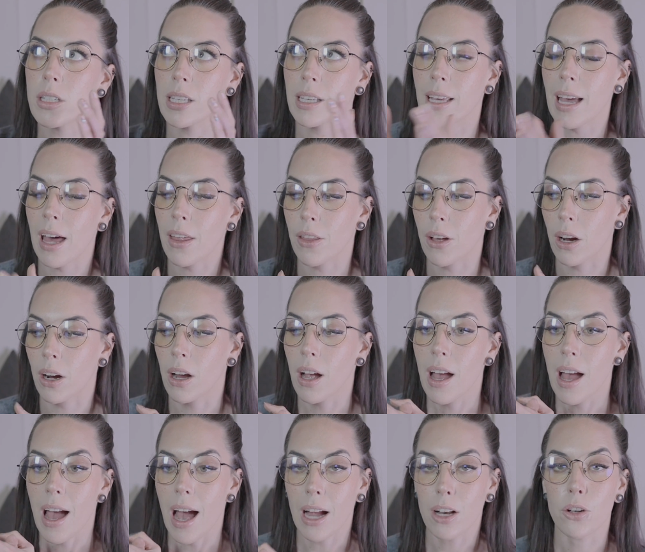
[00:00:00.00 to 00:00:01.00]
together
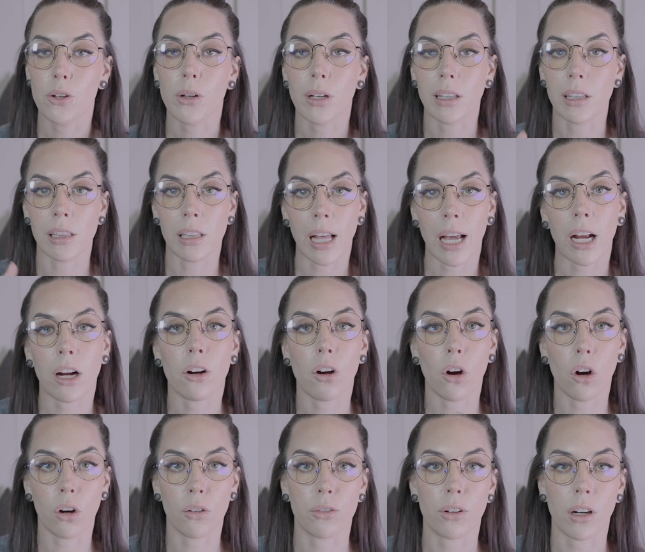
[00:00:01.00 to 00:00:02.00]
and you can layer
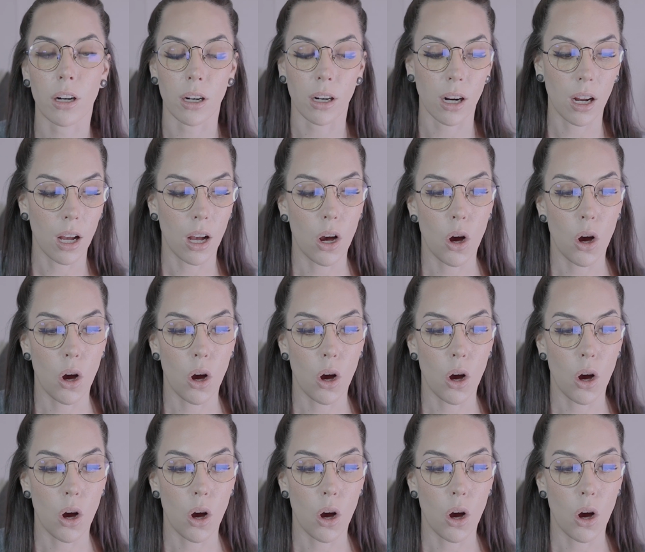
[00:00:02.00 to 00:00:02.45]
over